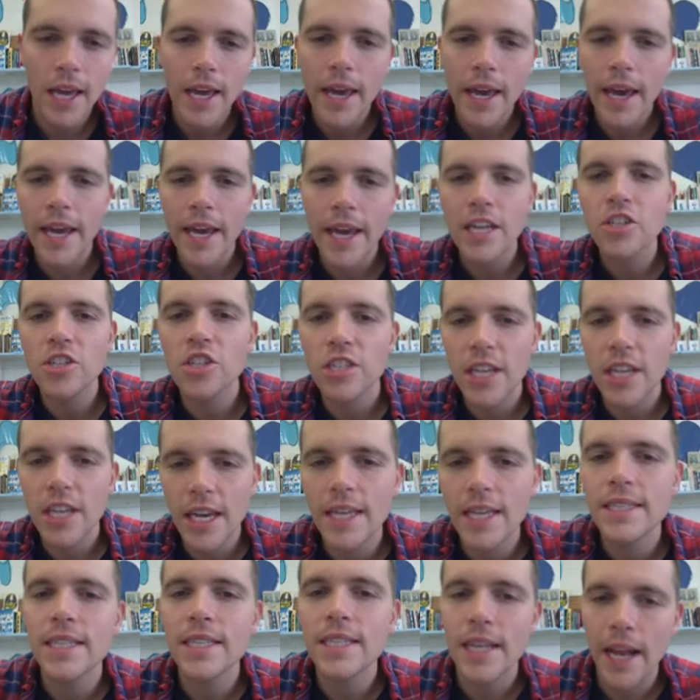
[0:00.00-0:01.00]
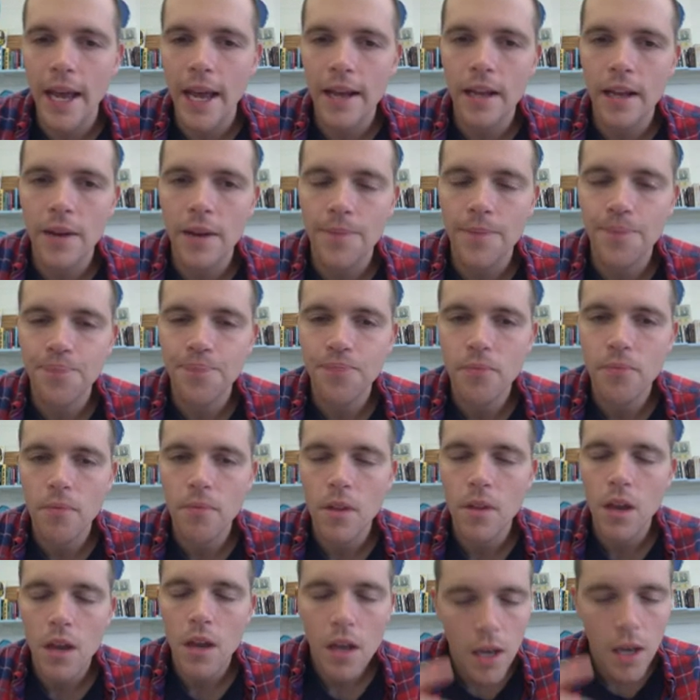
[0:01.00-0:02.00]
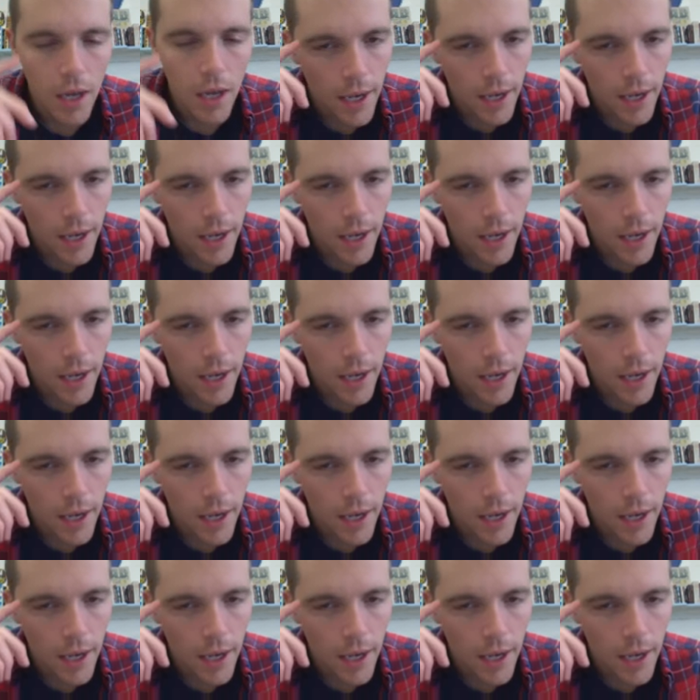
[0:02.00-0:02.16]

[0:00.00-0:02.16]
He just hinted at it.